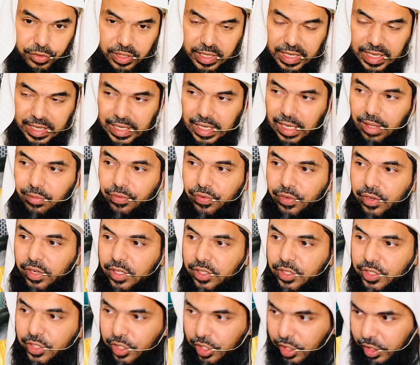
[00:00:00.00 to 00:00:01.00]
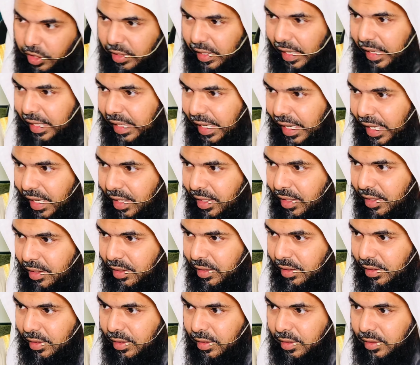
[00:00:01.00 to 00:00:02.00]
you're getting up for a third rak'ah,
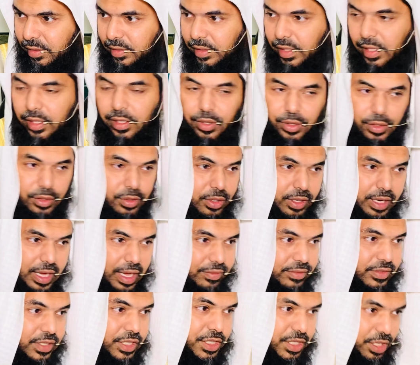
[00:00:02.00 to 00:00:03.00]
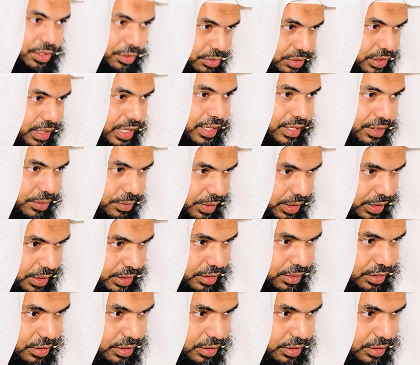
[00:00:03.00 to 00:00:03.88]
then you're going to have tashahud anyway